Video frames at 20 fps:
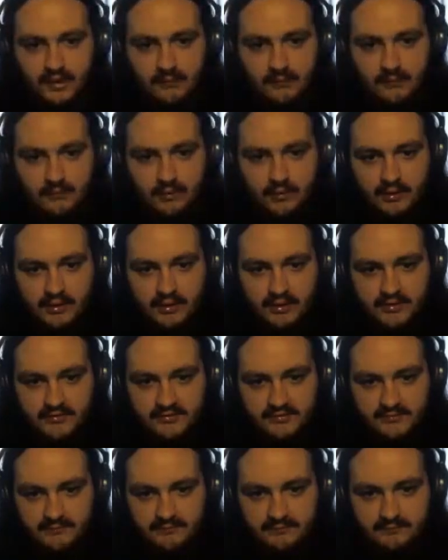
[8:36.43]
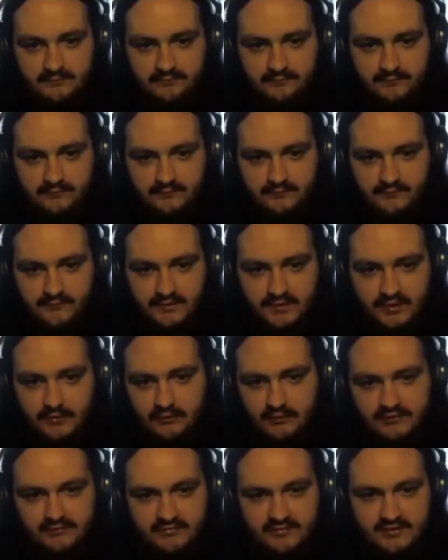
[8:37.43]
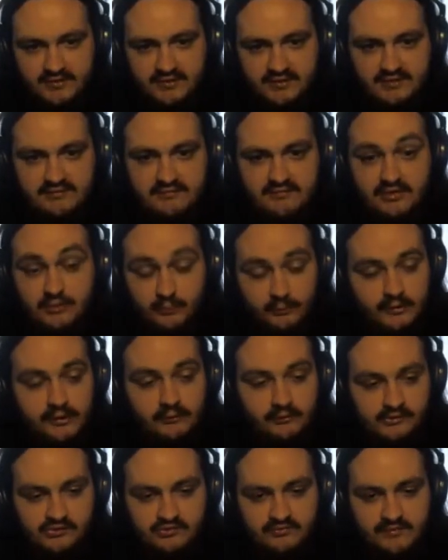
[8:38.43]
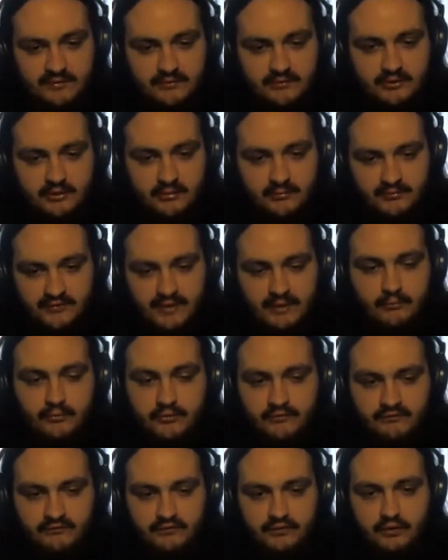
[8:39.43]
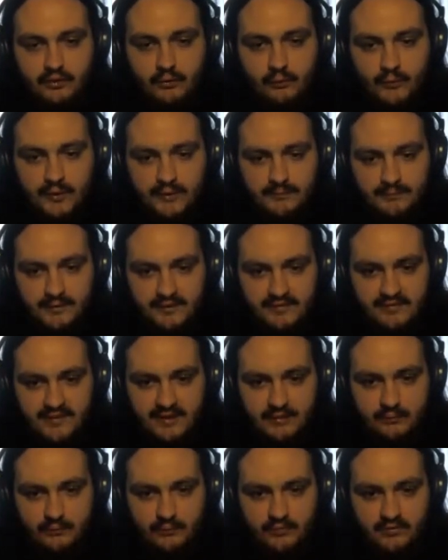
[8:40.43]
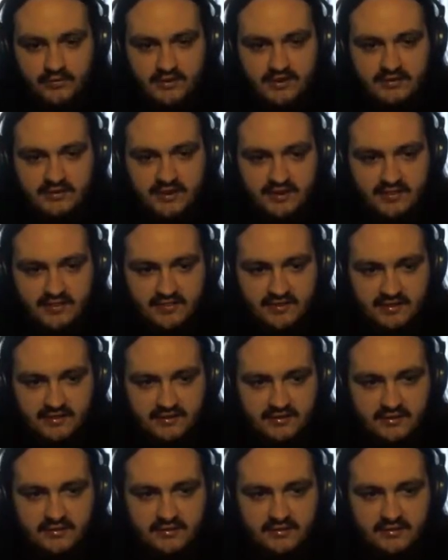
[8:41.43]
but you know, even the rear is very armored. I would have no way penned that with heat, I think.